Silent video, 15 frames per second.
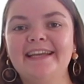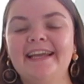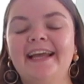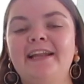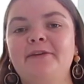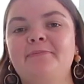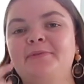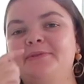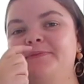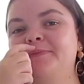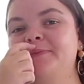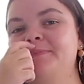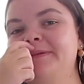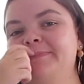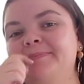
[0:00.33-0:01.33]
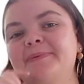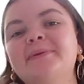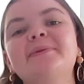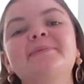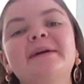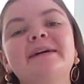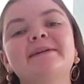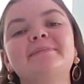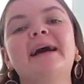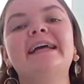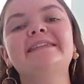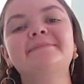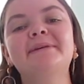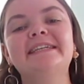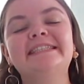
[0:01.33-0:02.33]
Hello beautiful people, welcome
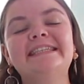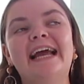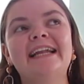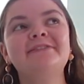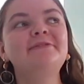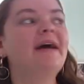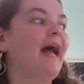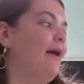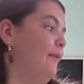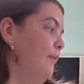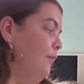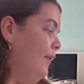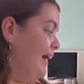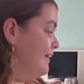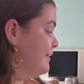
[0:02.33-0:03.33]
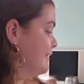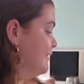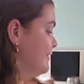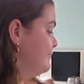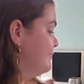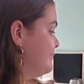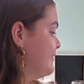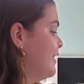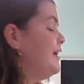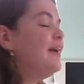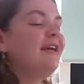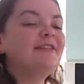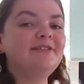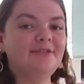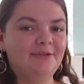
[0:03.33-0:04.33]
back to my channel and welcome
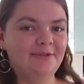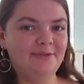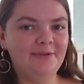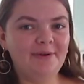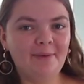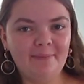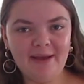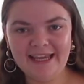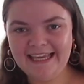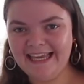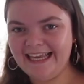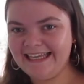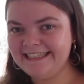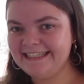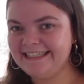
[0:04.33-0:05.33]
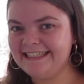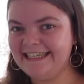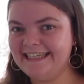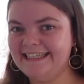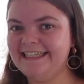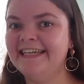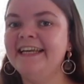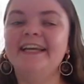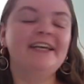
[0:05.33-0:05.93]
to my kitchen.